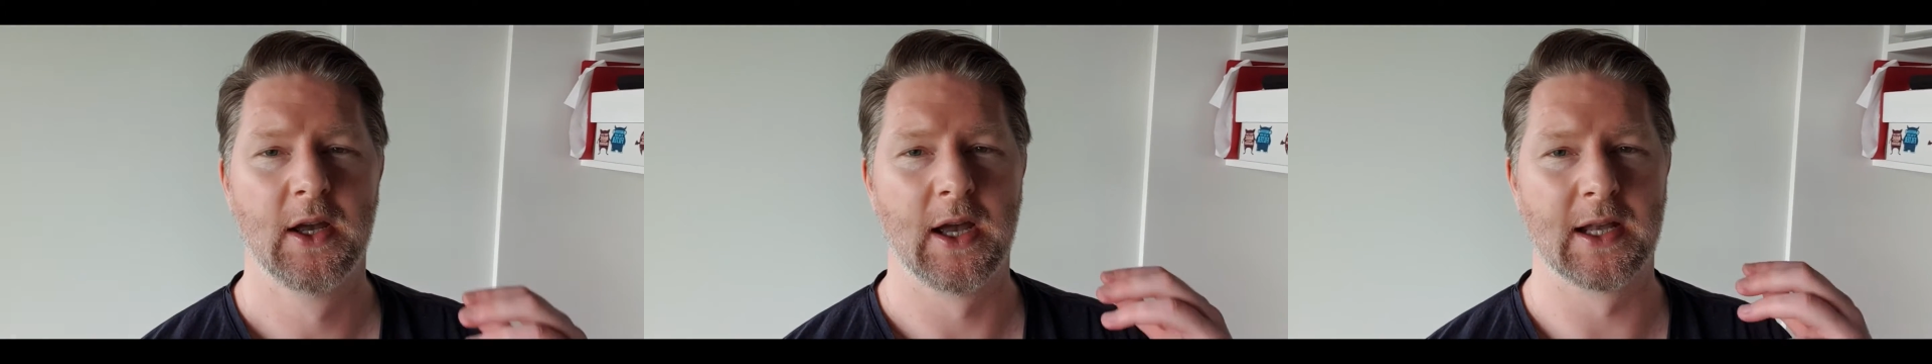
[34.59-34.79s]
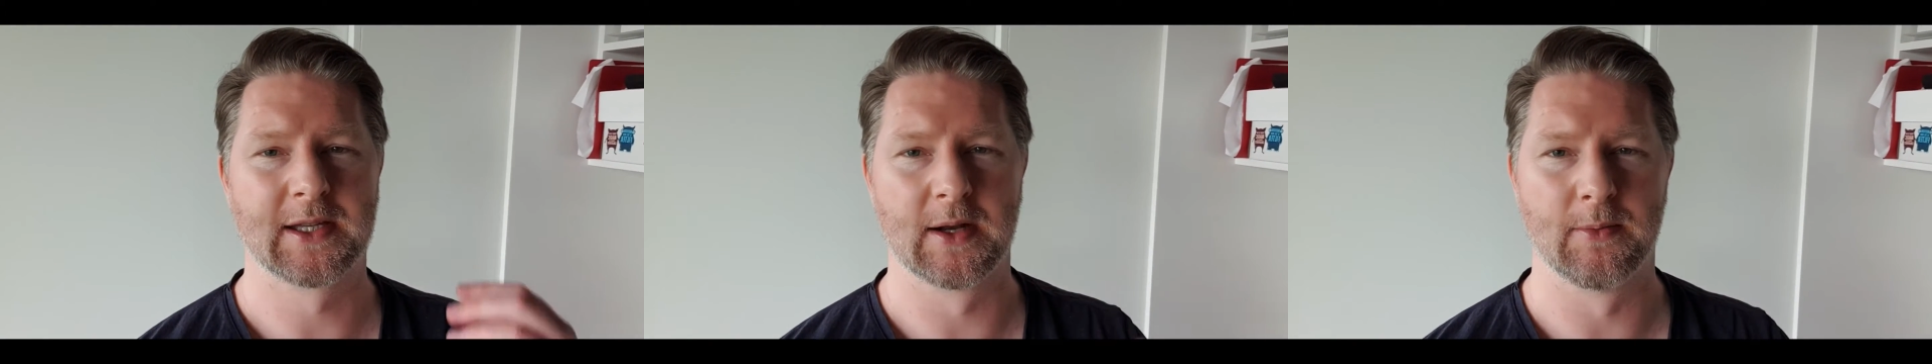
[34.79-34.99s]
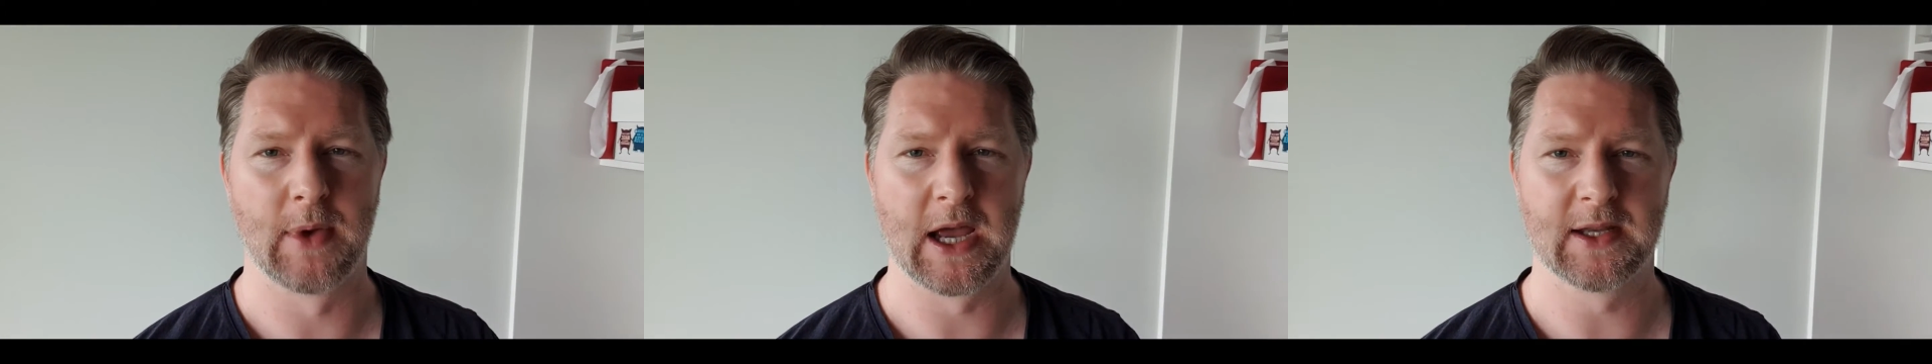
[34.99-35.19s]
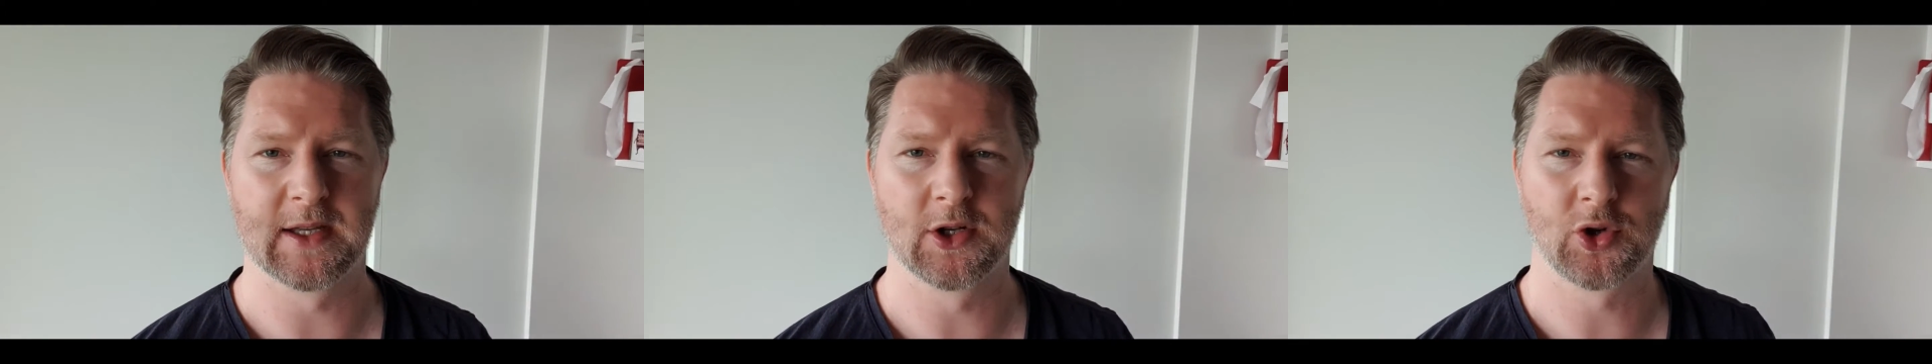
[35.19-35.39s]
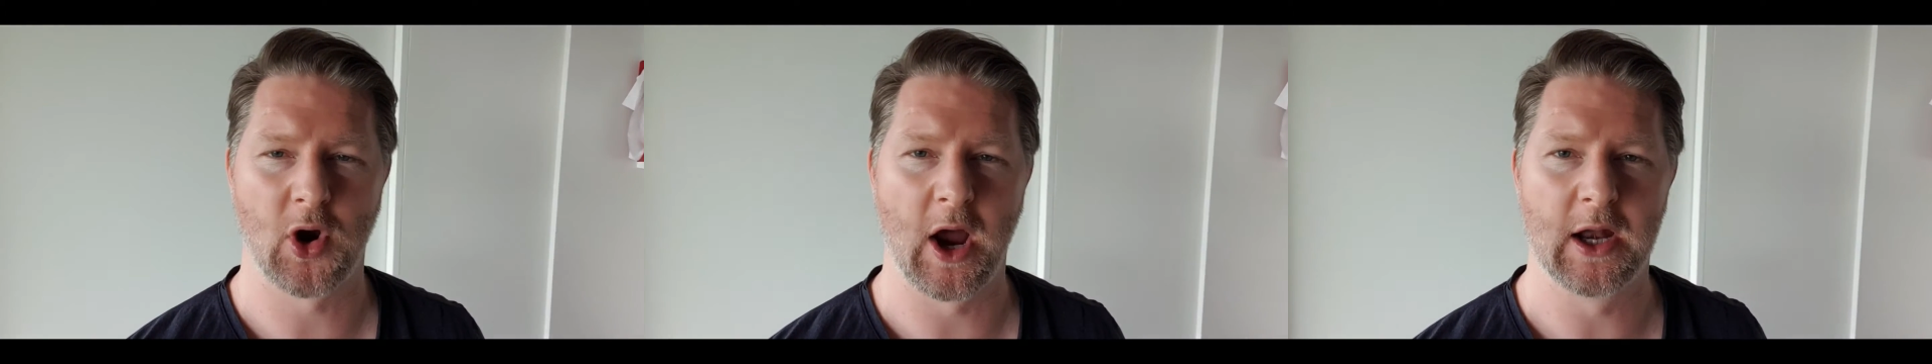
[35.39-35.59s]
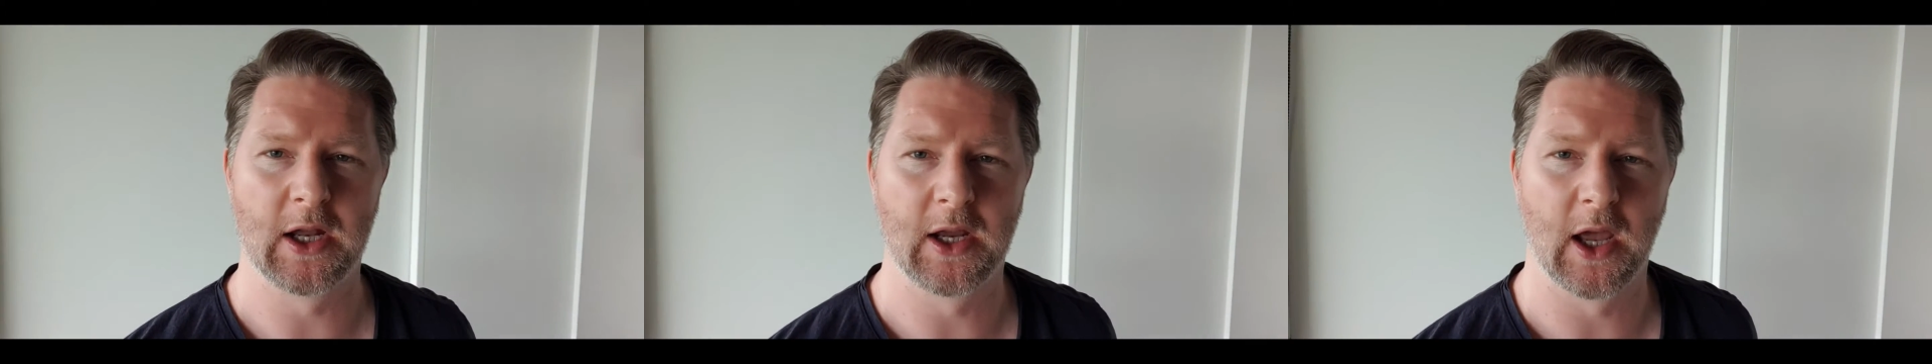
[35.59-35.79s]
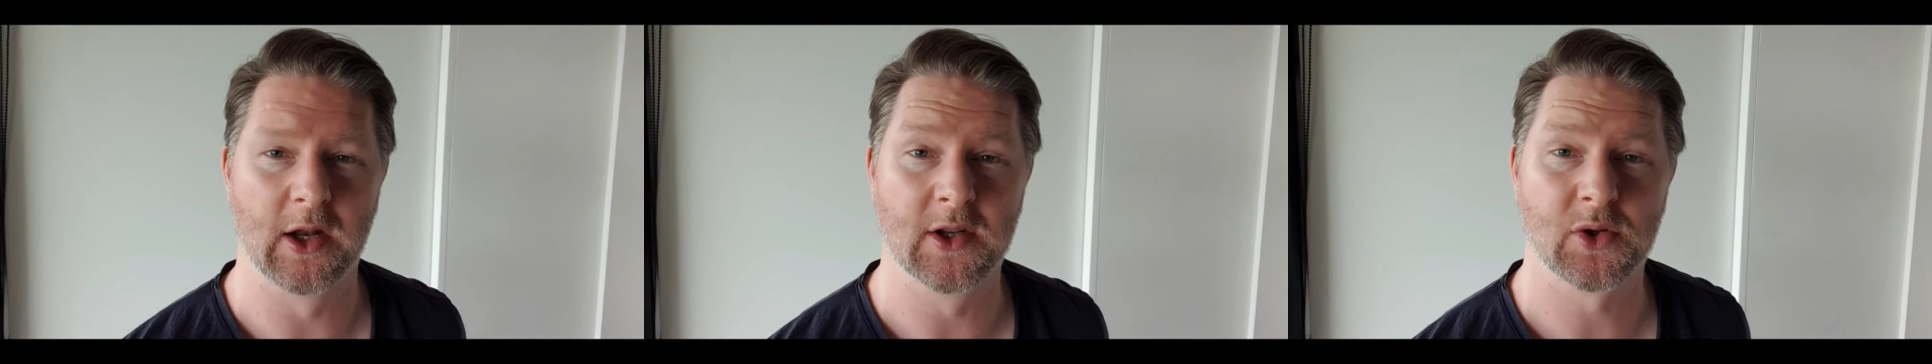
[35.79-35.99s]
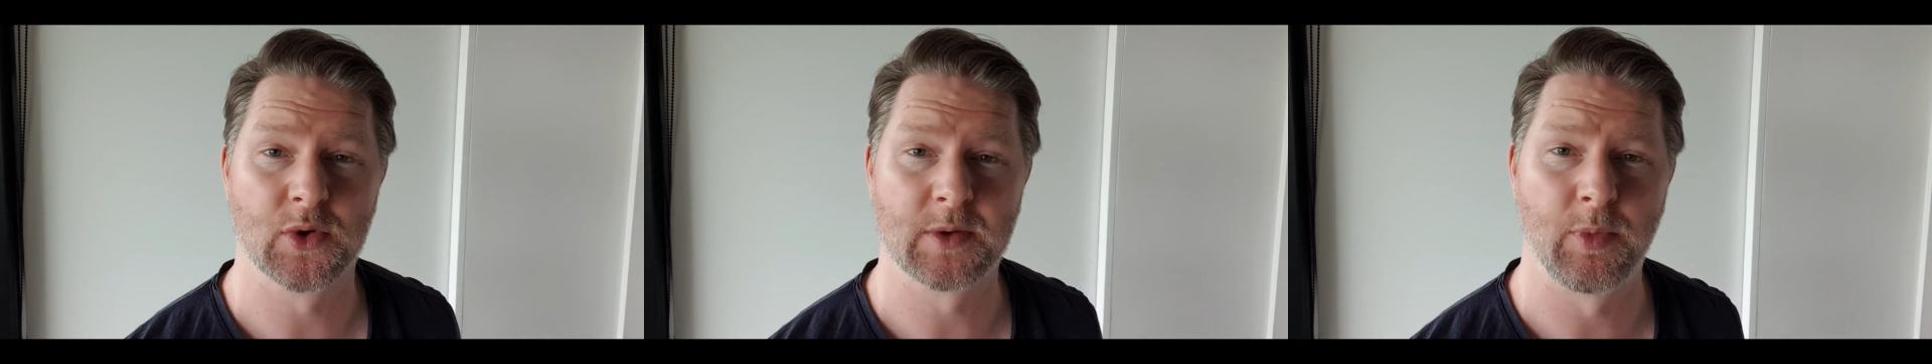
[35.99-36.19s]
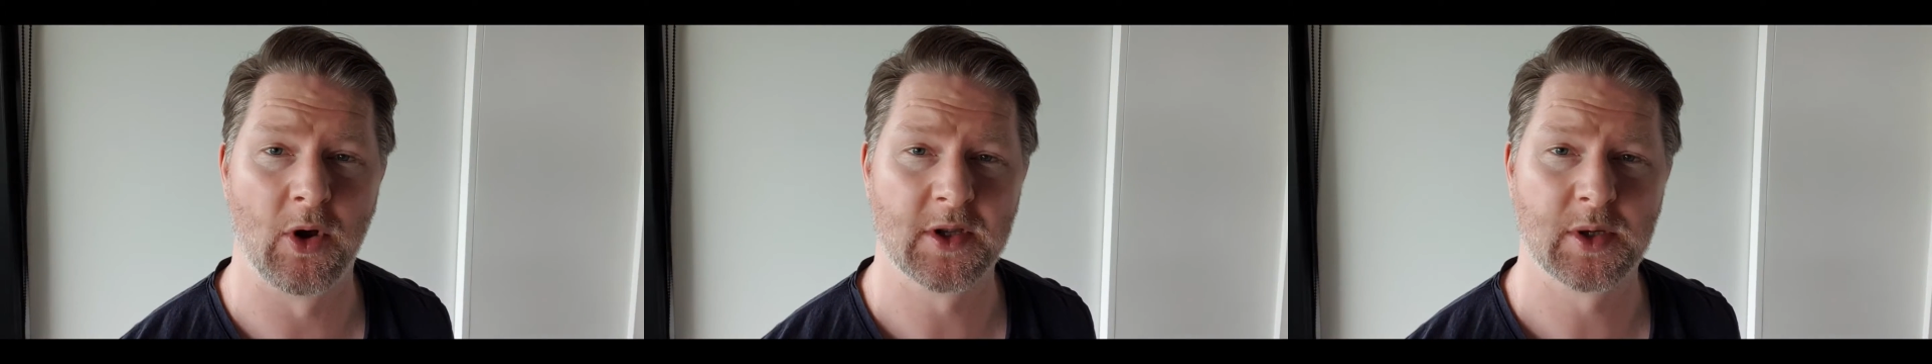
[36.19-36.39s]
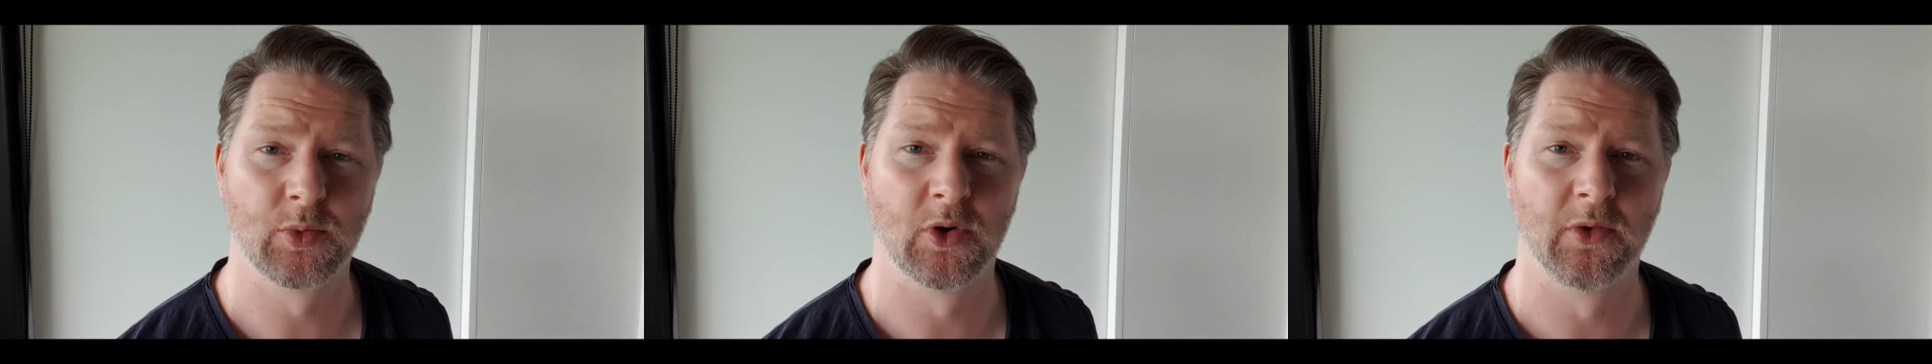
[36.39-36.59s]
It's an amazing training and it's
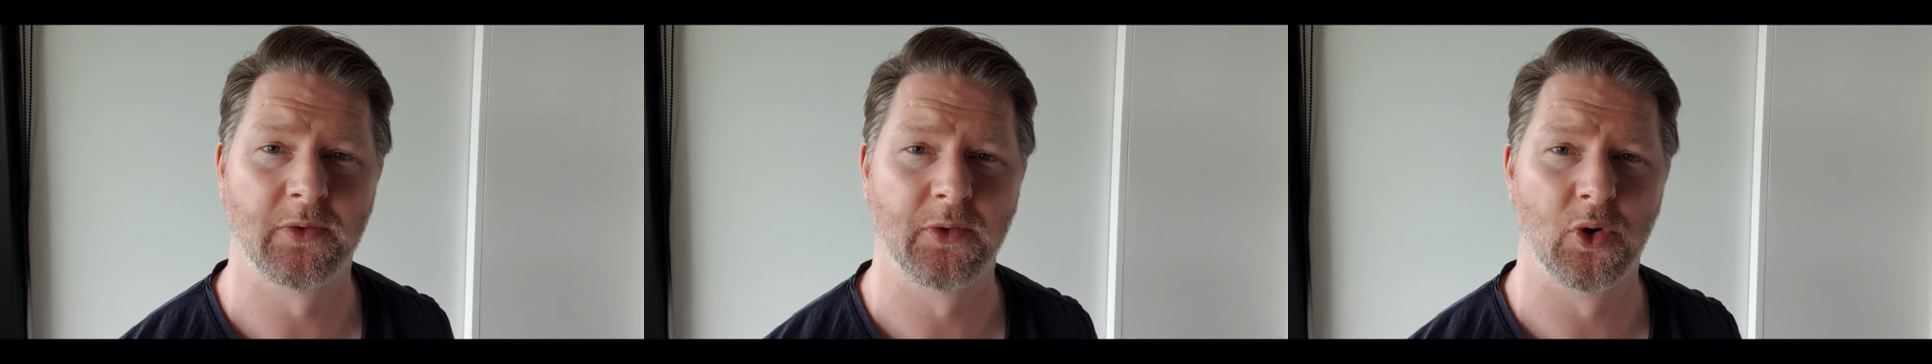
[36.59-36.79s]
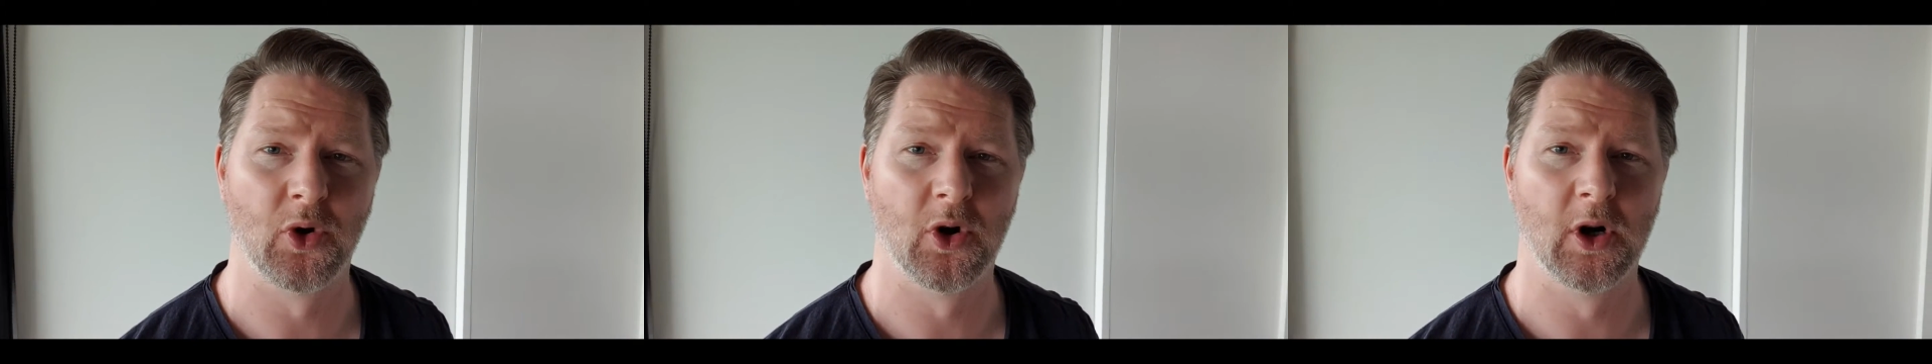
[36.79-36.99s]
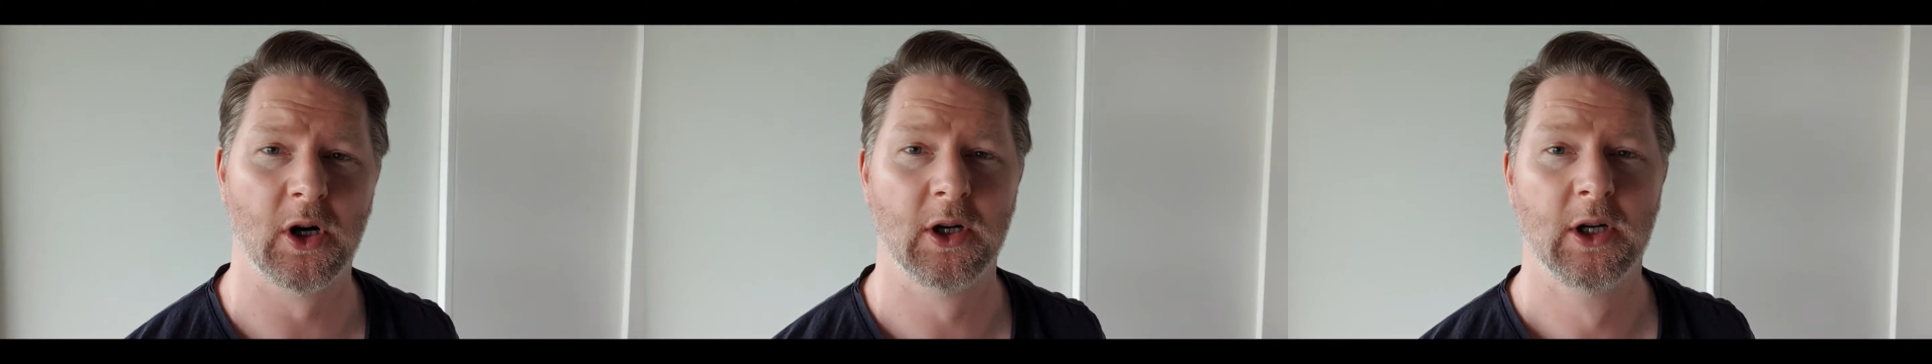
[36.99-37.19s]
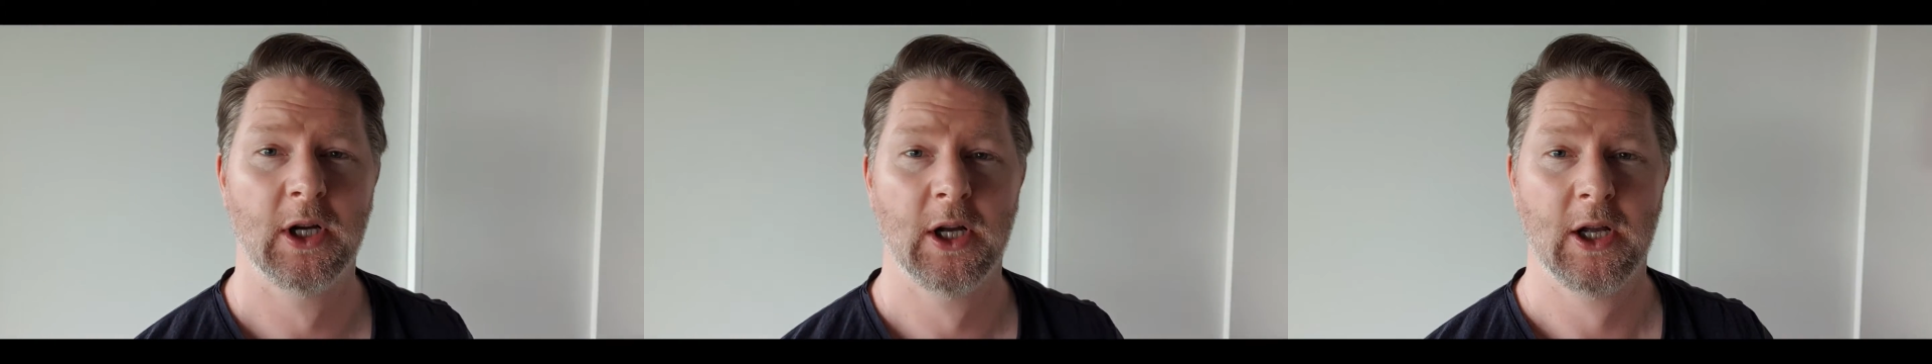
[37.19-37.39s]
responsible for